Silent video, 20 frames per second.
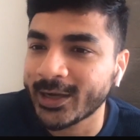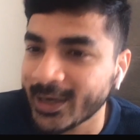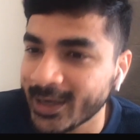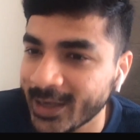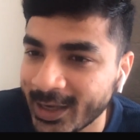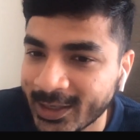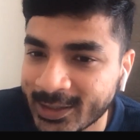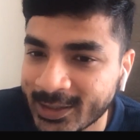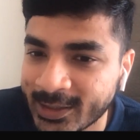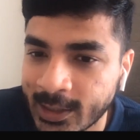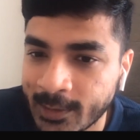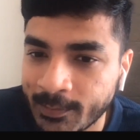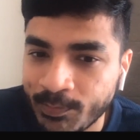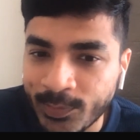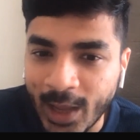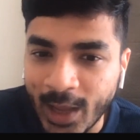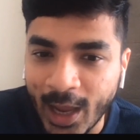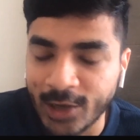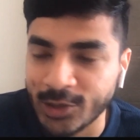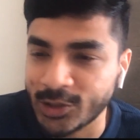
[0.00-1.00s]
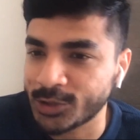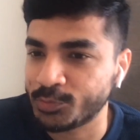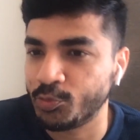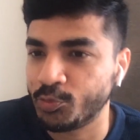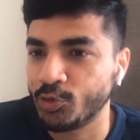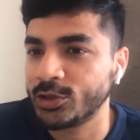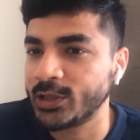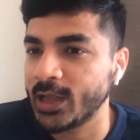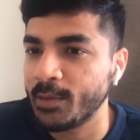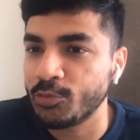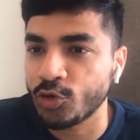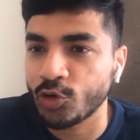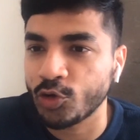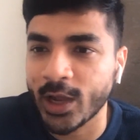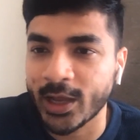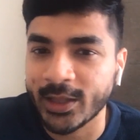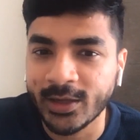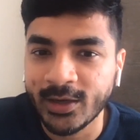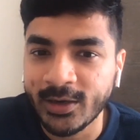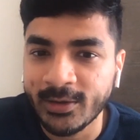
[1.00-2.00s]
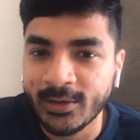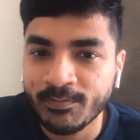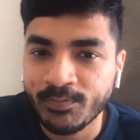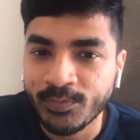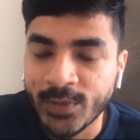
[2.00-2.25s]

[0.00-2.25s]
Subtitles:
10x and just put them together,